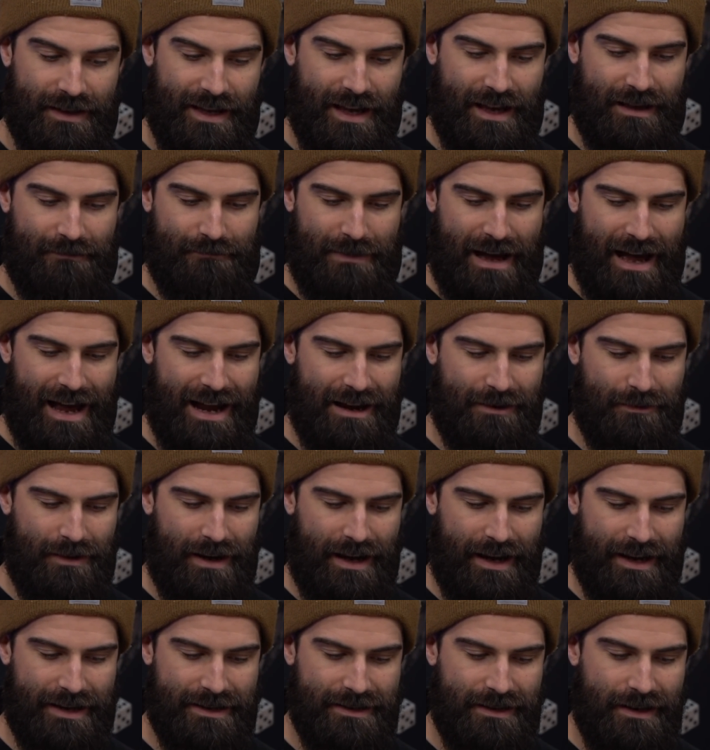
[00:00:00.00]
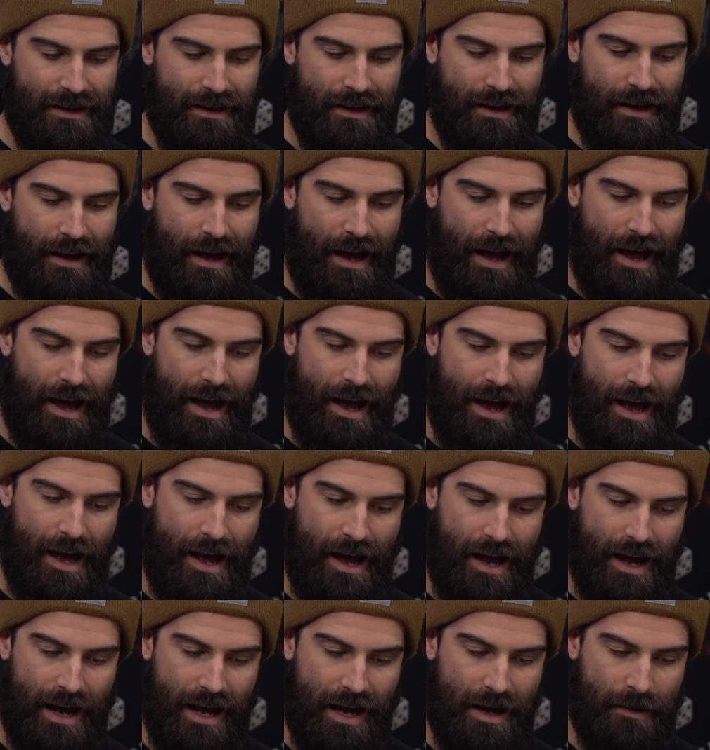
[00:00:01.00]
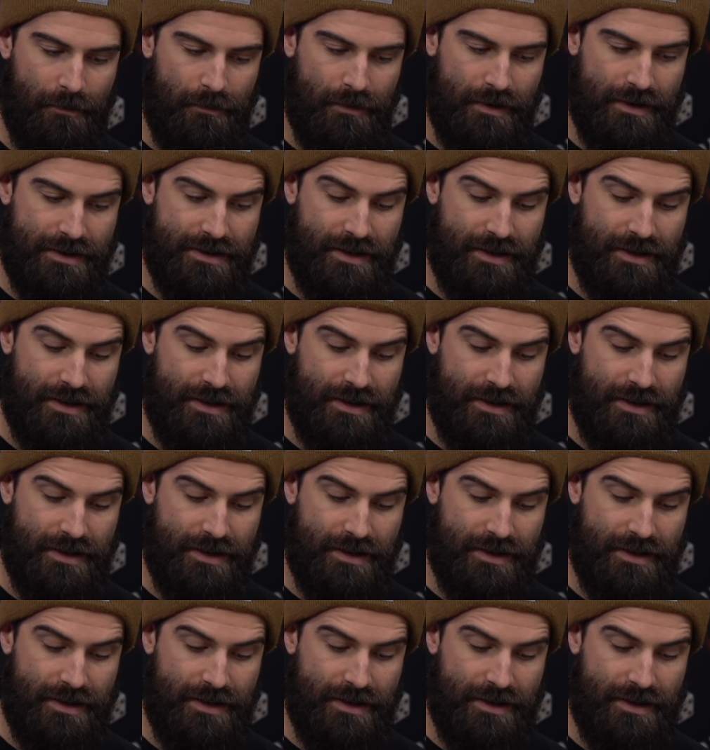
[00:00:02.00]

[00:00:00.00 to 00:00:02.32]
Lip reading: Yeah, buy one.